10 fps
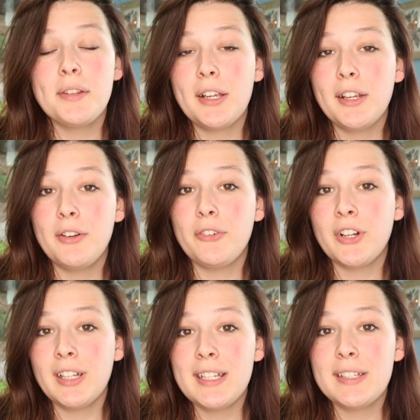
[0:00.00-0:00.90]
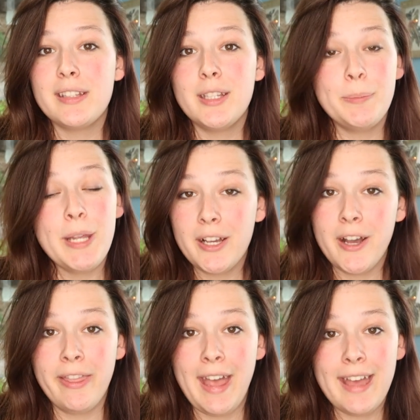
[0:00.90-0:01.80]
so I could really speak
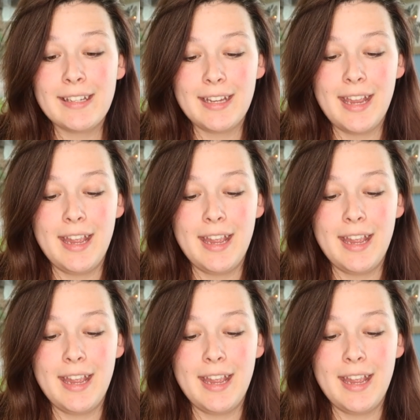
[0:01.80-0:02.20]
on that